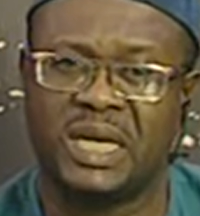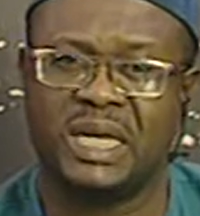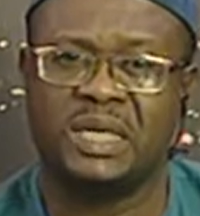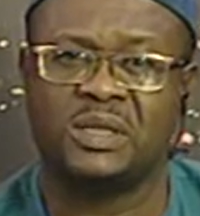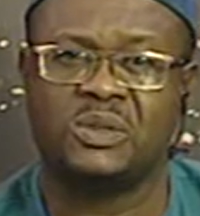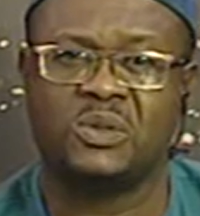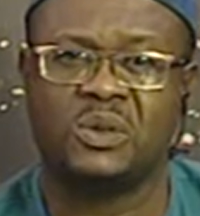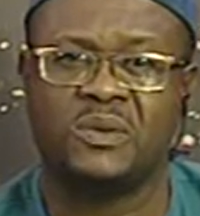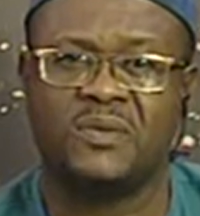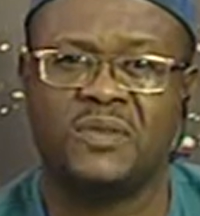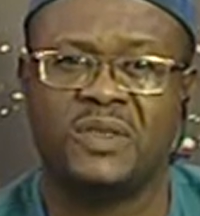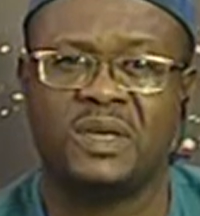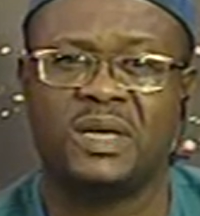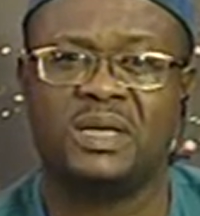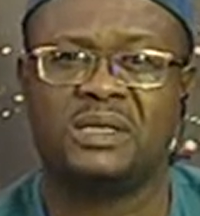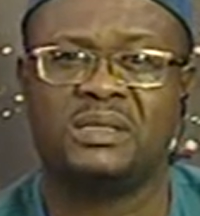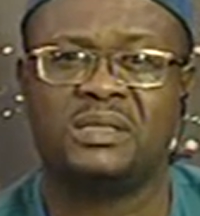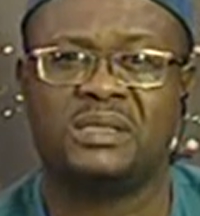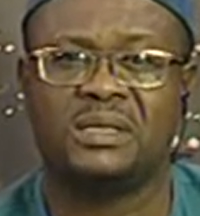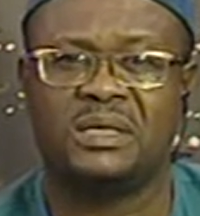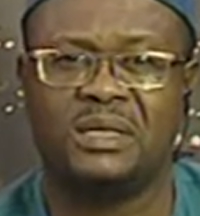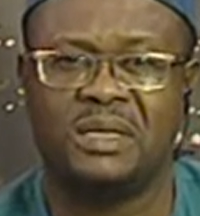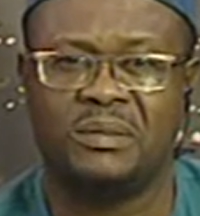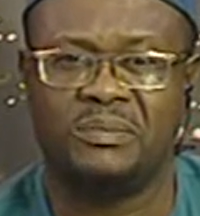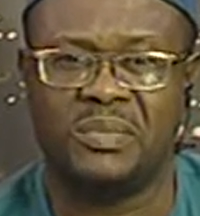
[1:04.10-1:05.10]
into this
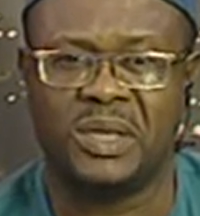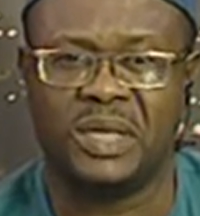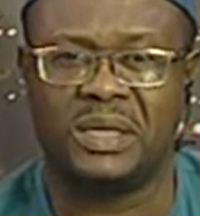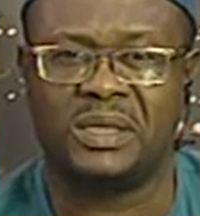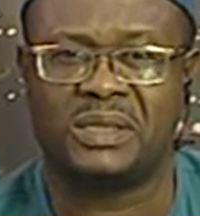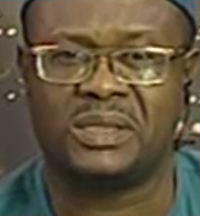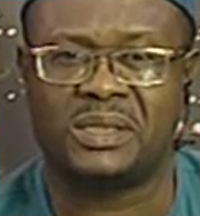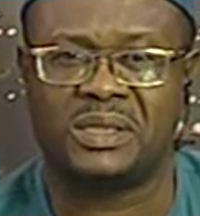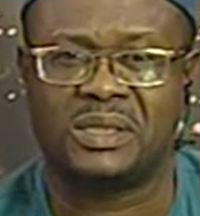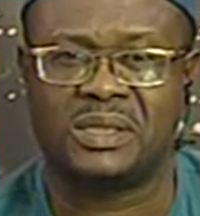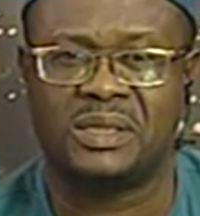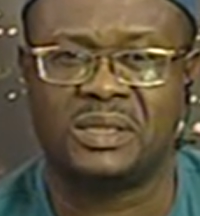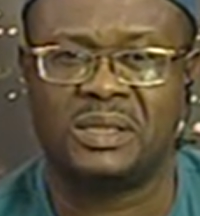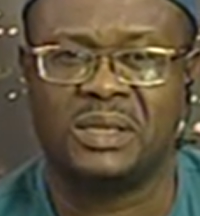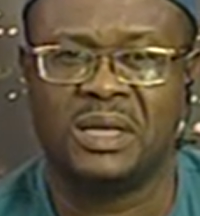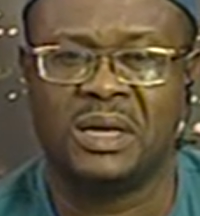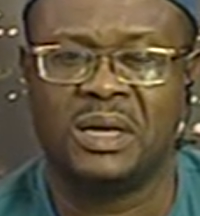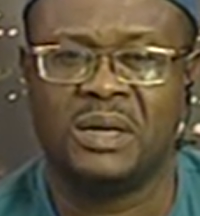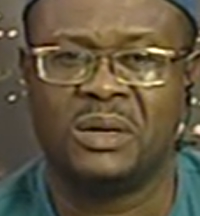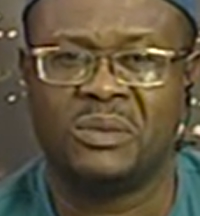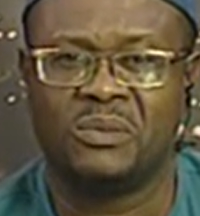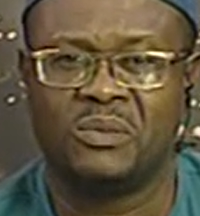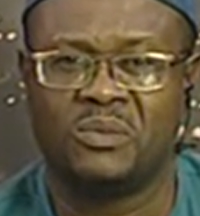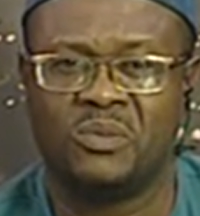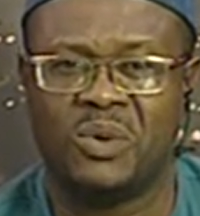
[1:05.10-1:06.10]
in a bit.
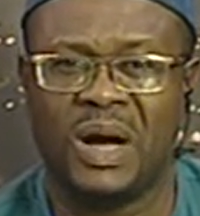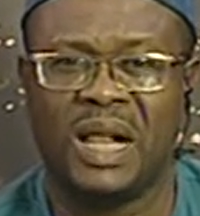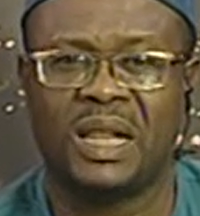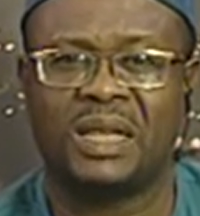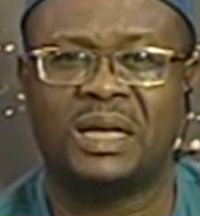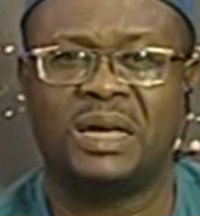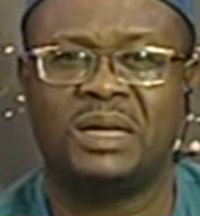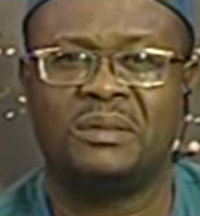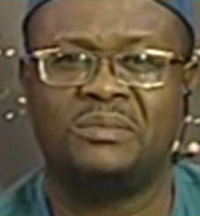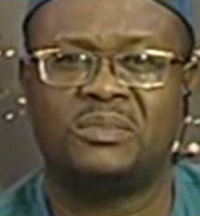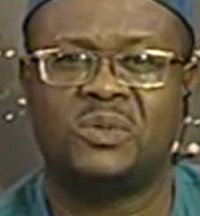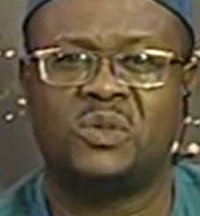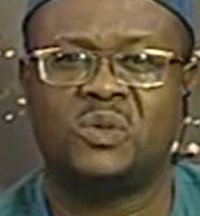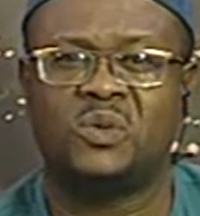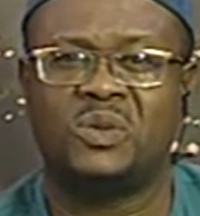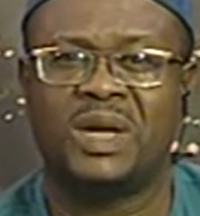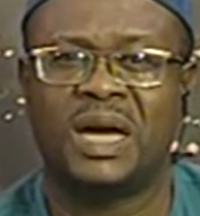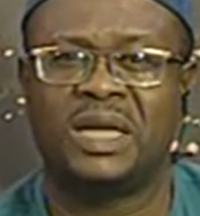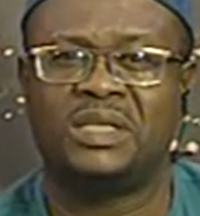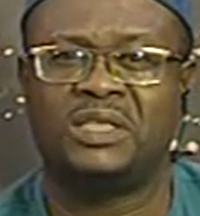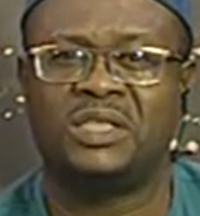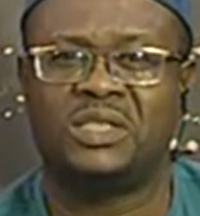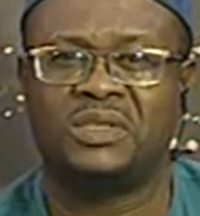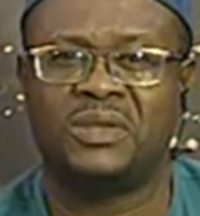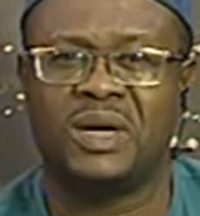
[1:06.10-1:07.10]
Welcome to
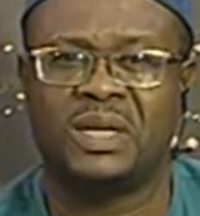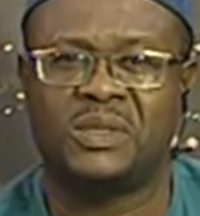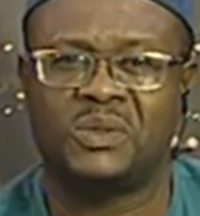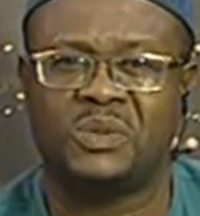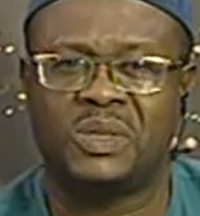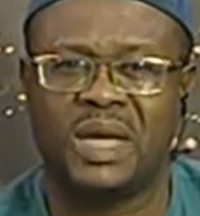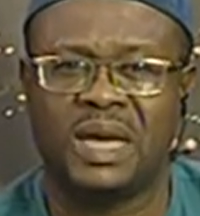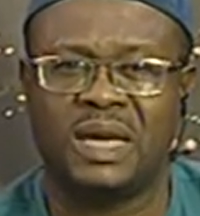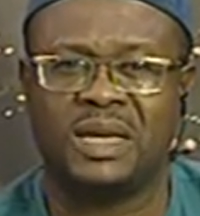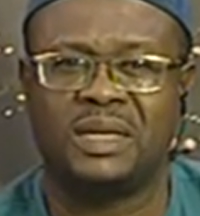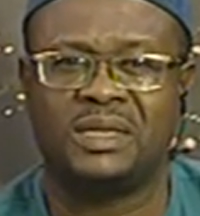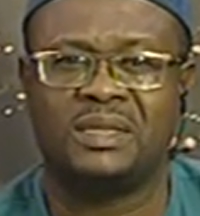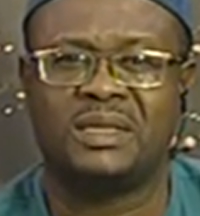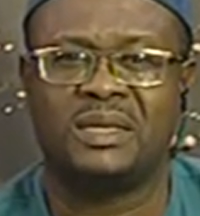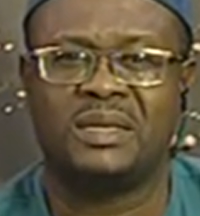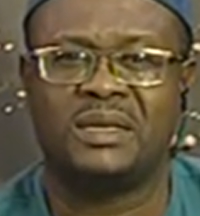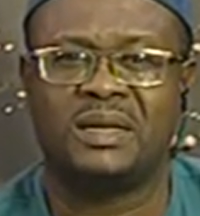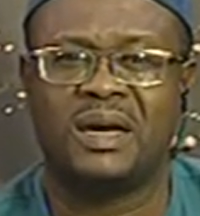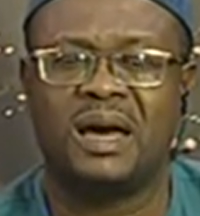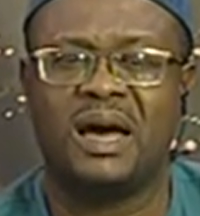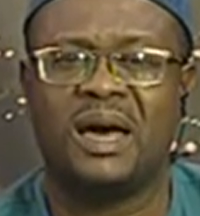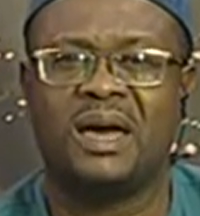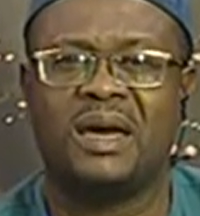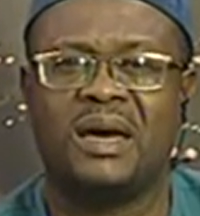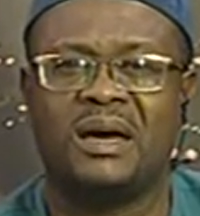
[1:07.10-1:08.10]
Nigeria Today.
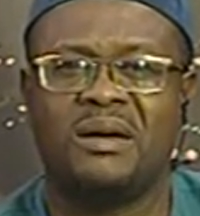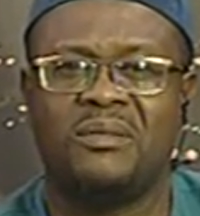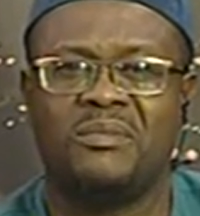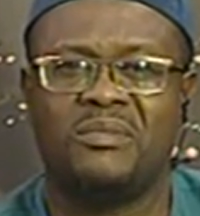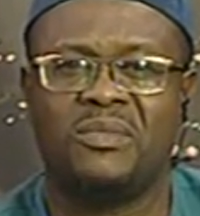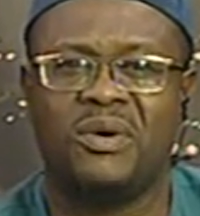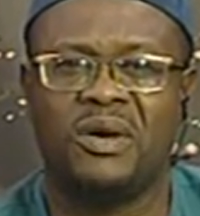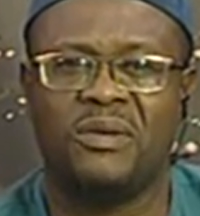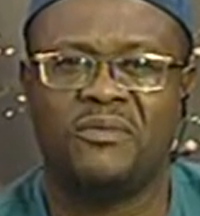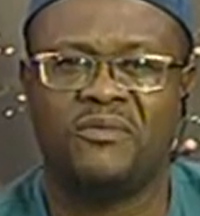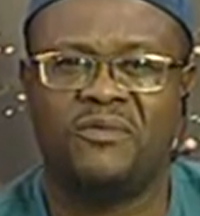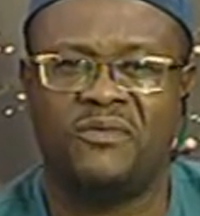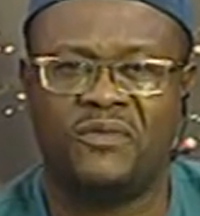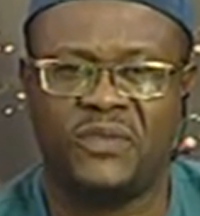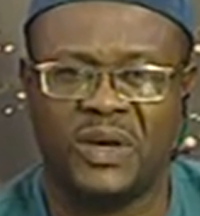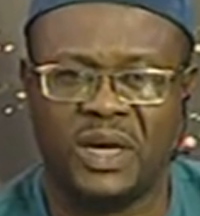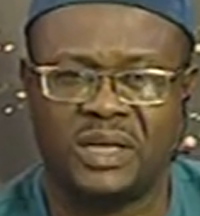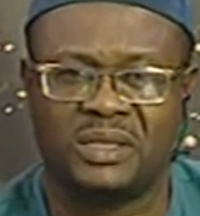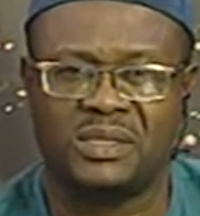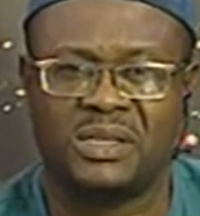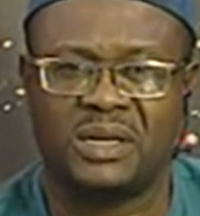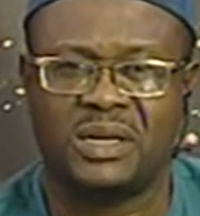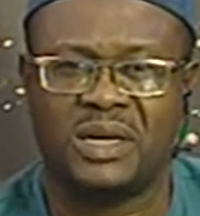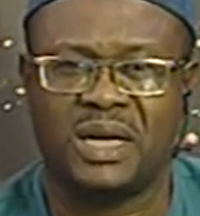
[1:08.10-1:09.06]
I am Victor